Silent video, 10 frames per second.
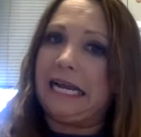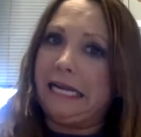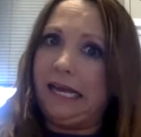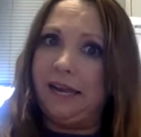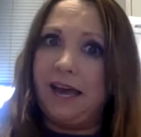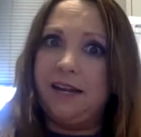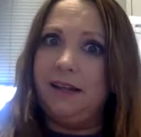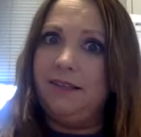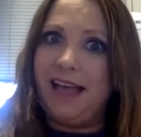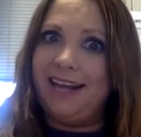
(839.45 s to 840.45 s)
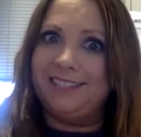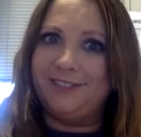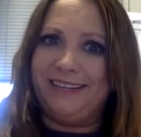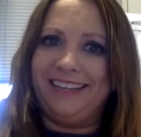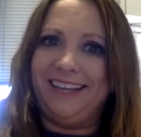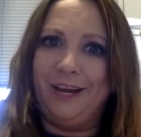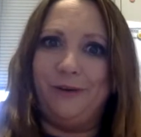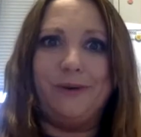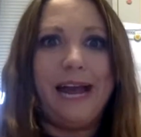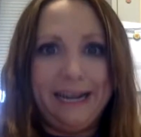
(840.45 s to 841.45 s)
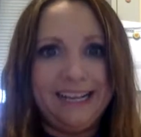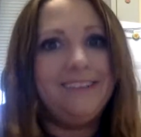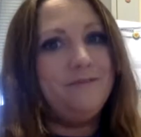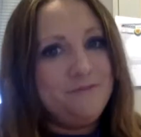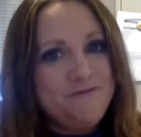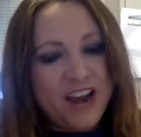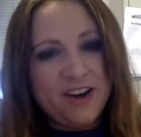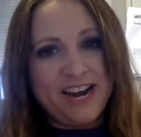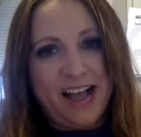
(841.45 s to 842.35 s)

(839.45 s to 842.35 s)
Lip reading: Now, not an alliance or anything here, right? Very